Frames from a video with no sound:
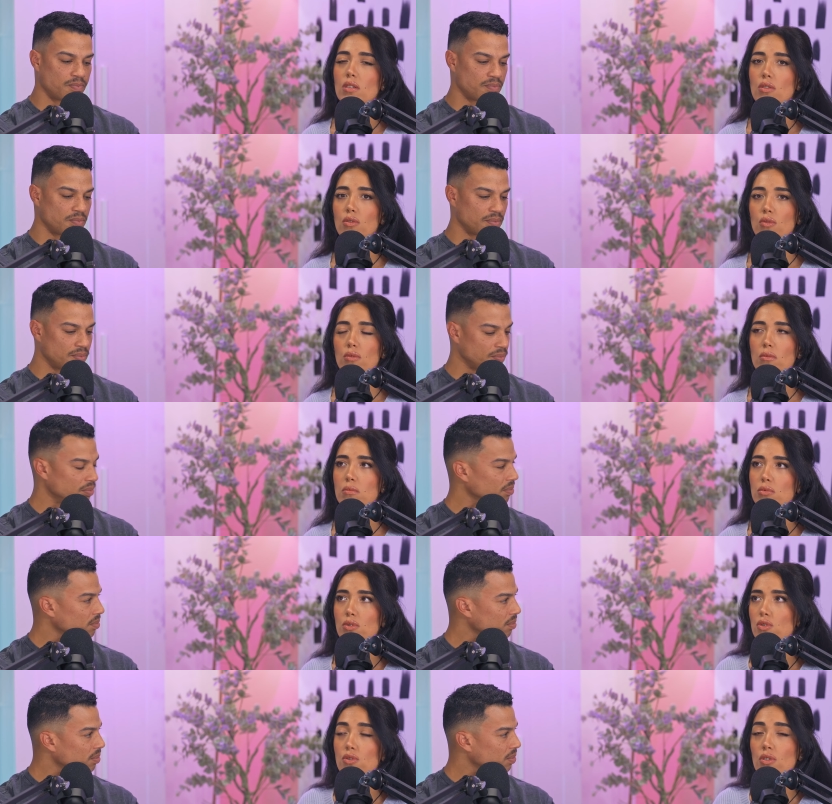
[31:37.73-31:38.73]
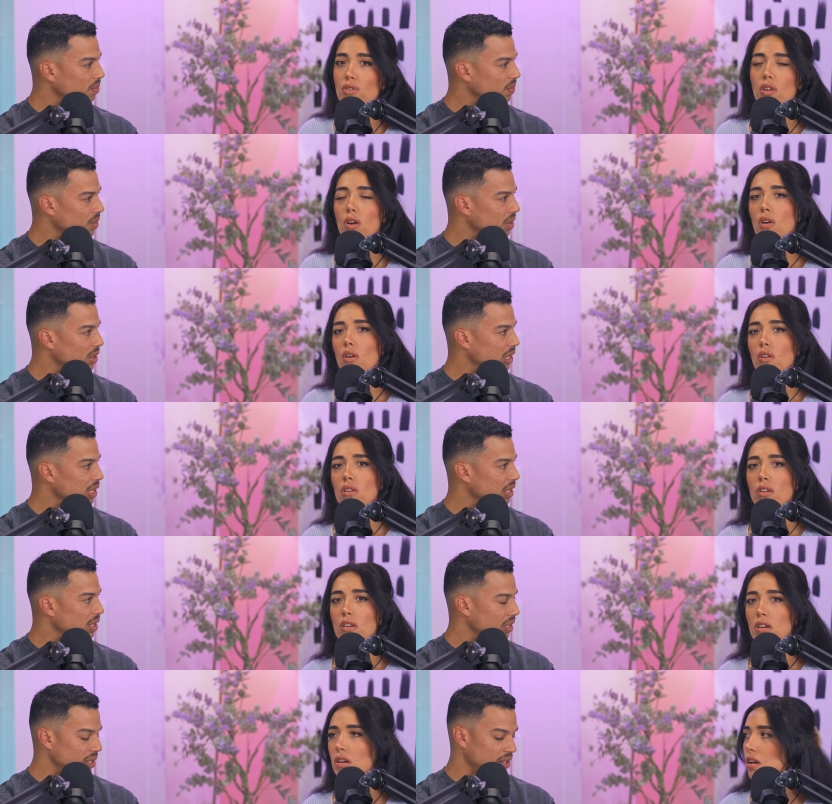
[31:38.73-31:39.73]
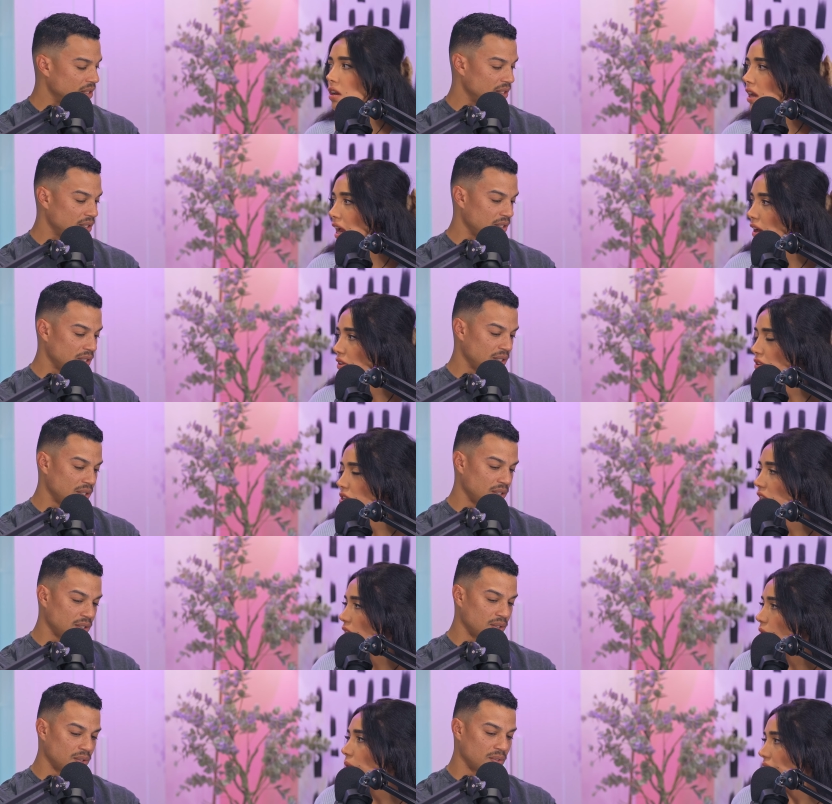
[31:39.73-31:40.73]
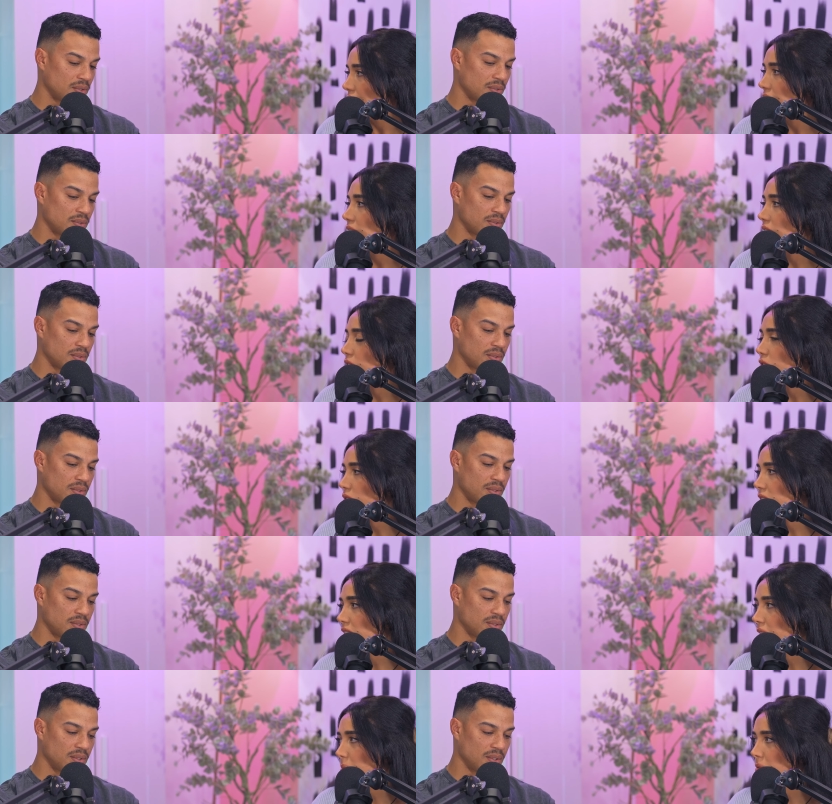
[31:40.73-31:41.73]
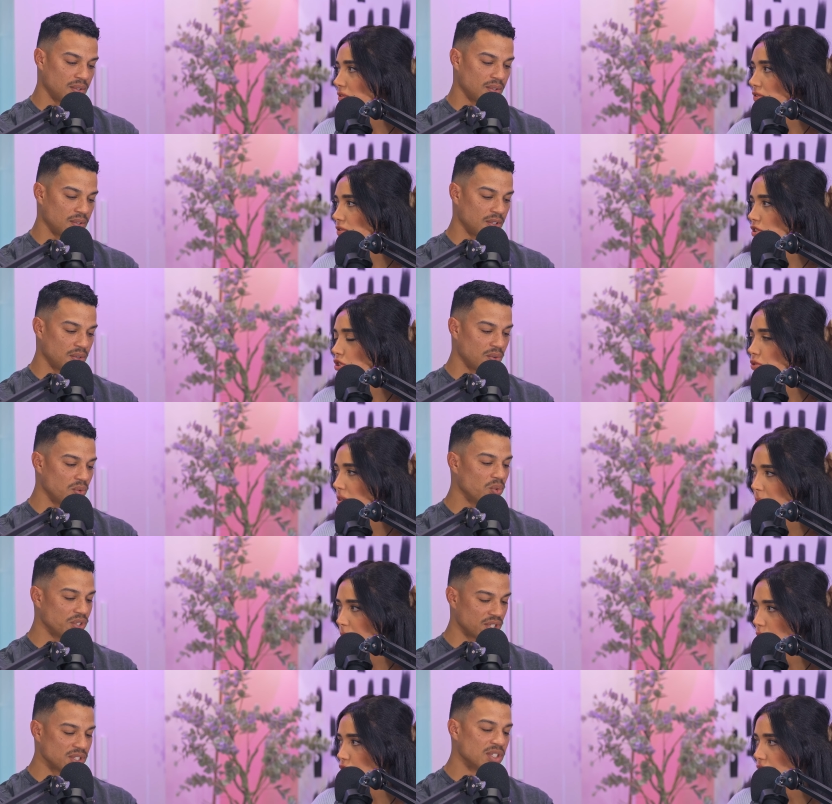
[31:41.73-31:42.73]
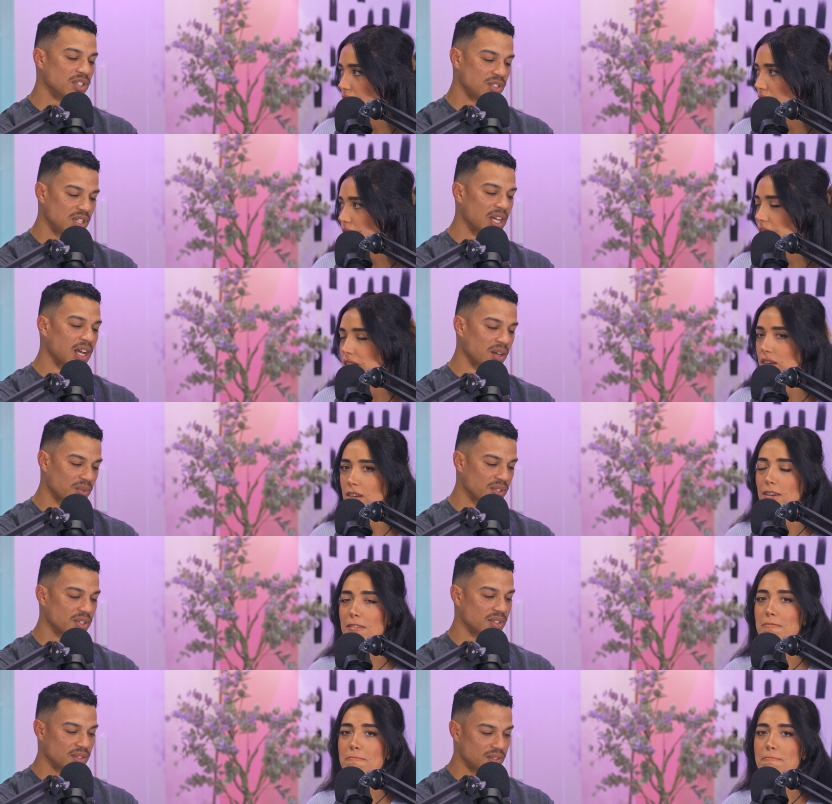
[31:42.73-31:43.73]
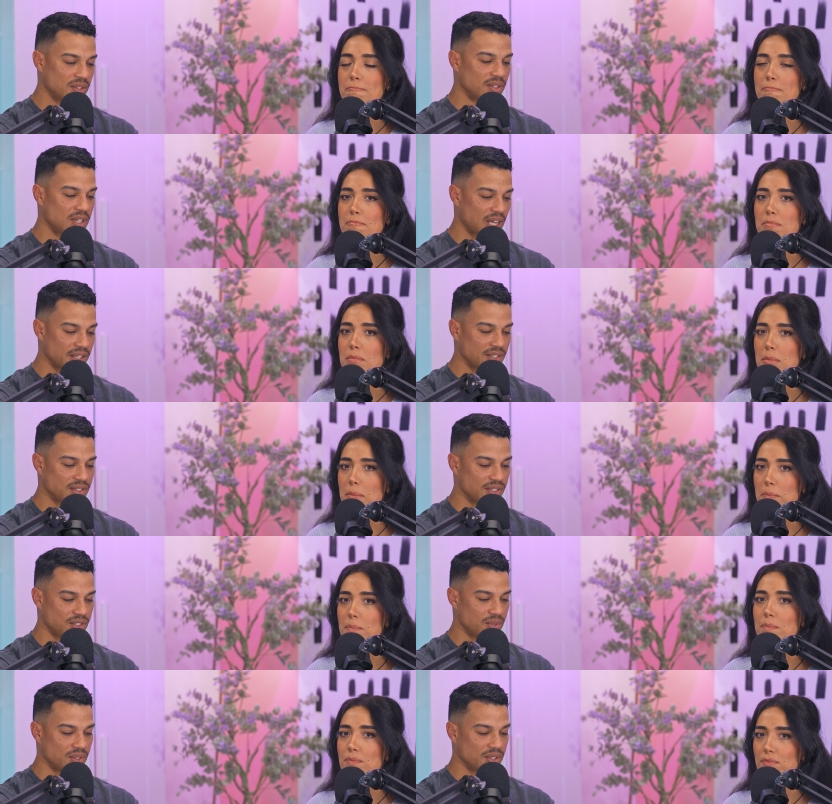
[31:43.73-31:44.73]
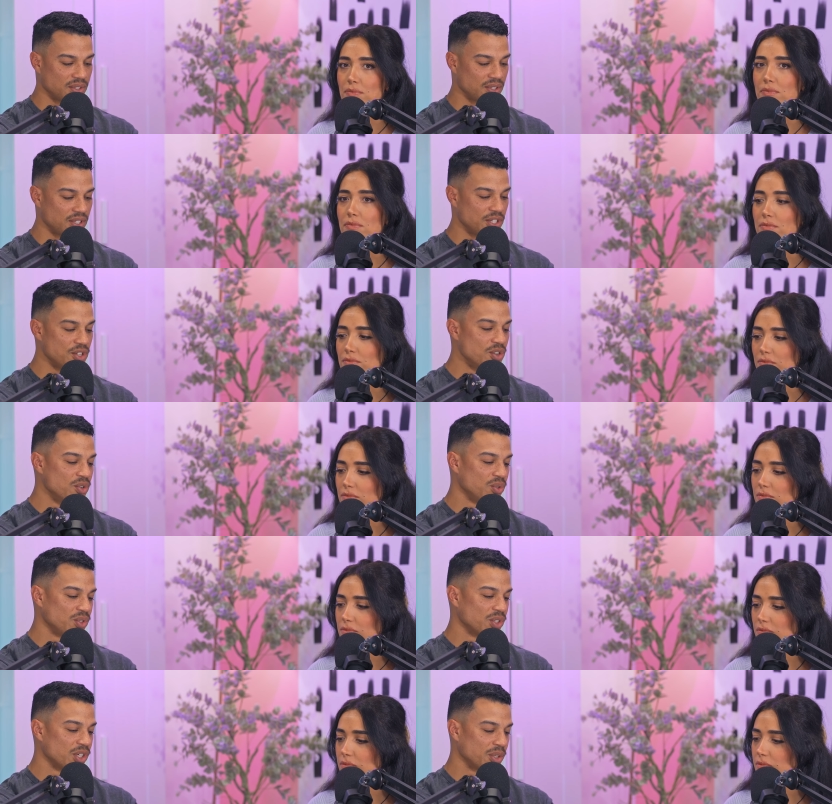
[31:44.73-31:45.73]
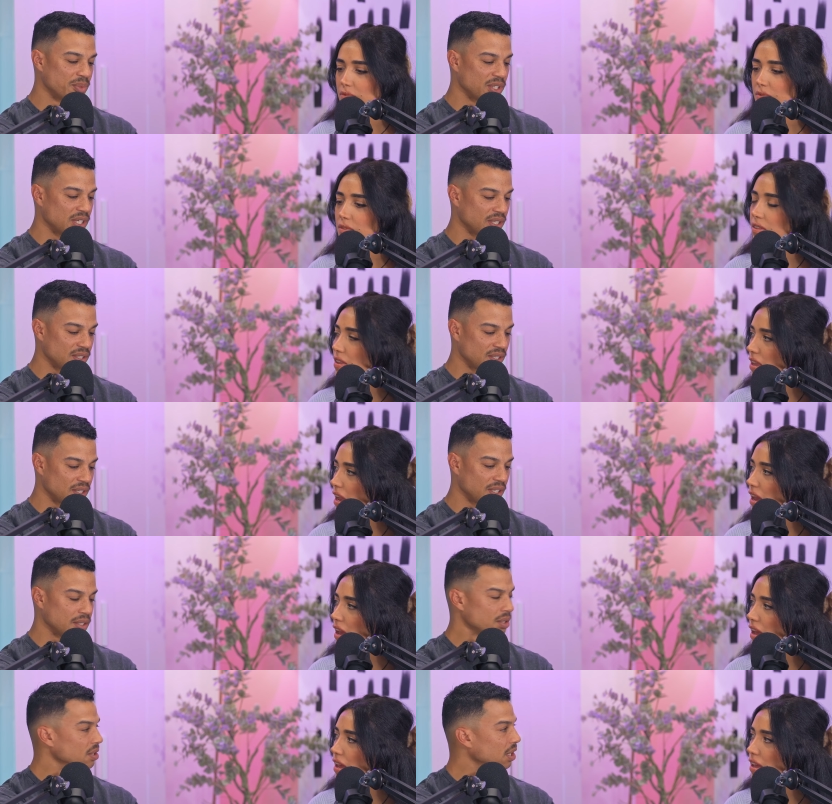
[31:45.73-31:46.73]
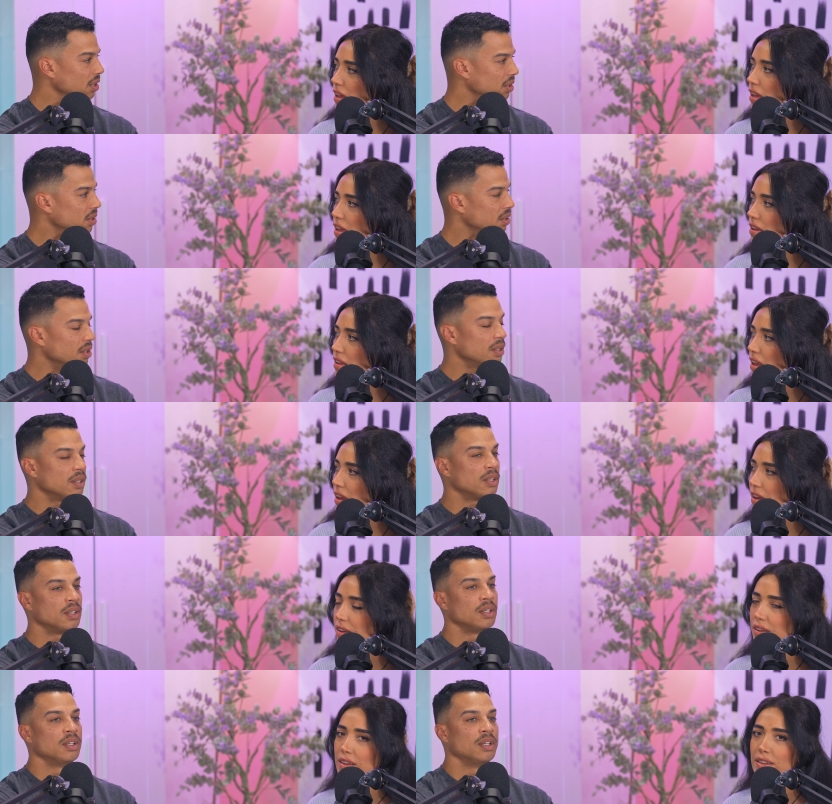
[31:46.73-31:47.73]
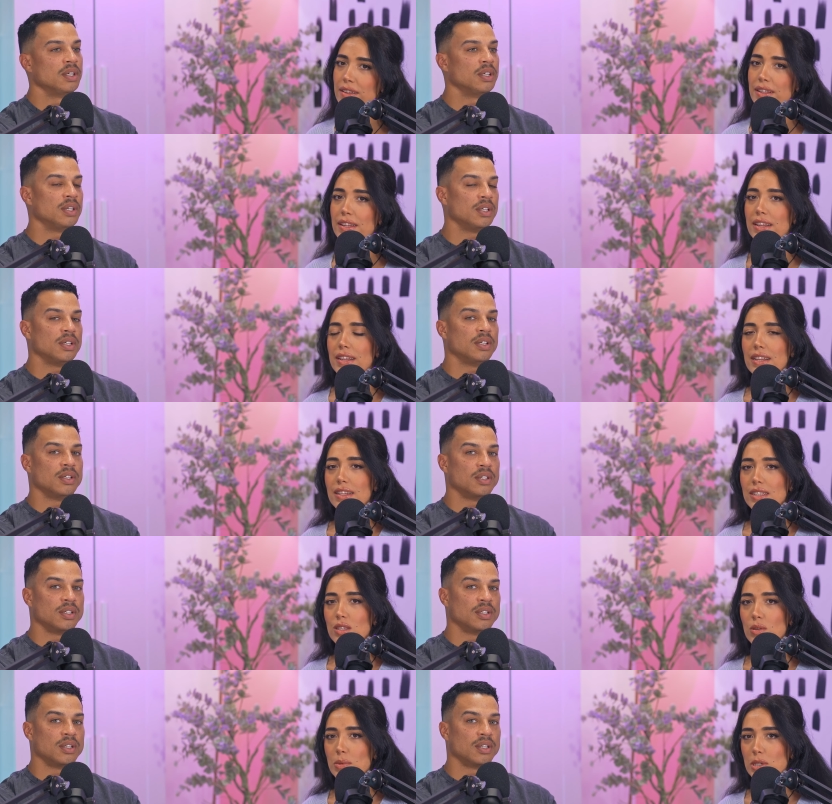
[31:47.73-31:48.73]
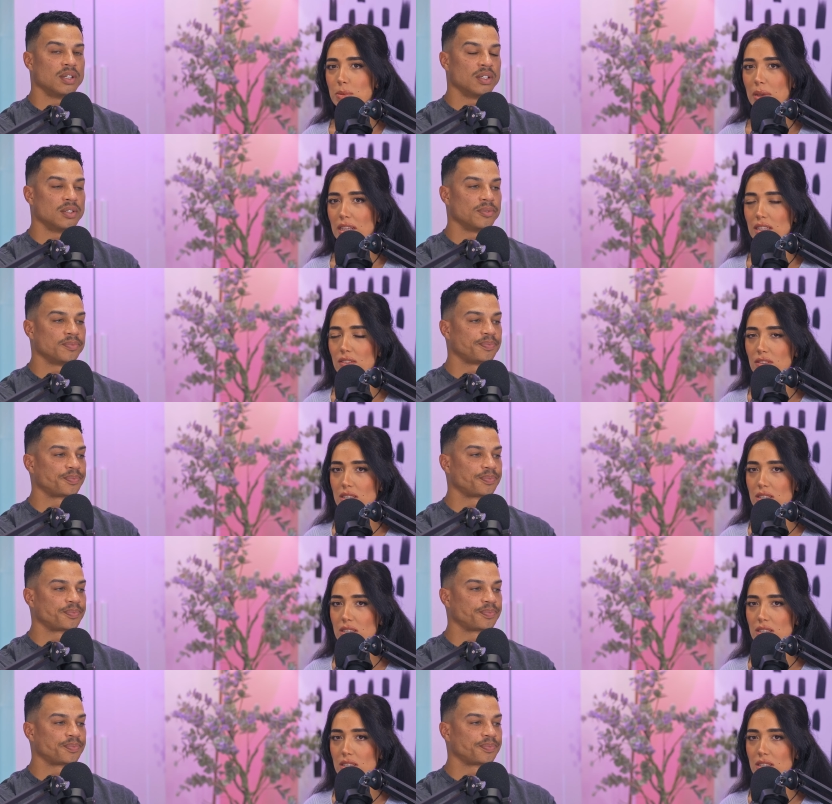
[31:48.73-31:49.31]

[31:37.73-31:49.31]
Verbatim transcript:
Speaker 1: you you don't know how to deal with the, those type of new emotions. With the yeah,
Speaker 2: with the yeah, the situation, the new circumstance, yeah. I guess, yeah.
Speaker 1: Yeah. So perspective